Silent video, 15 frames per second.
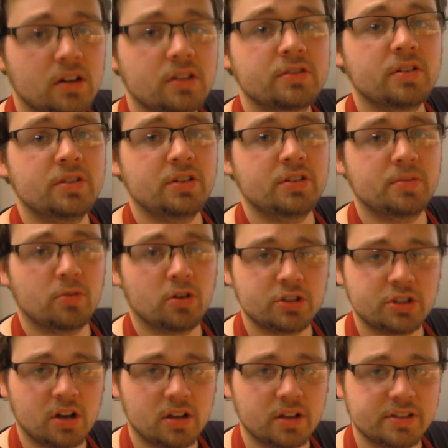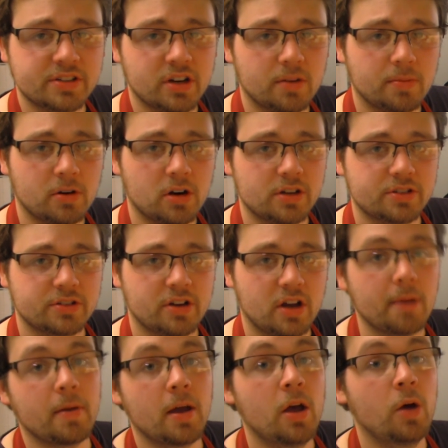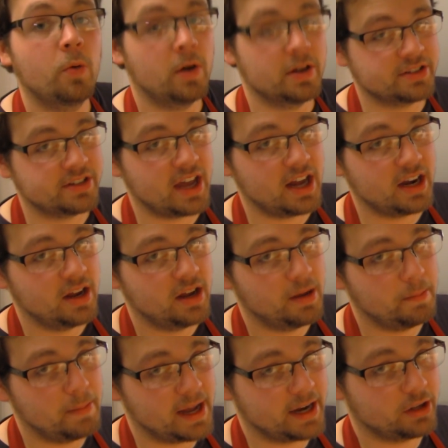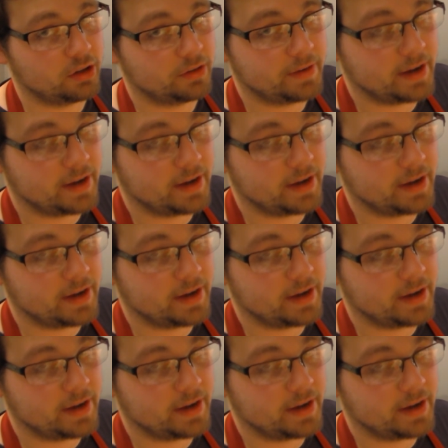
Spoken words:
Drizzle some more chocolate syrup across the top. Once again, make it look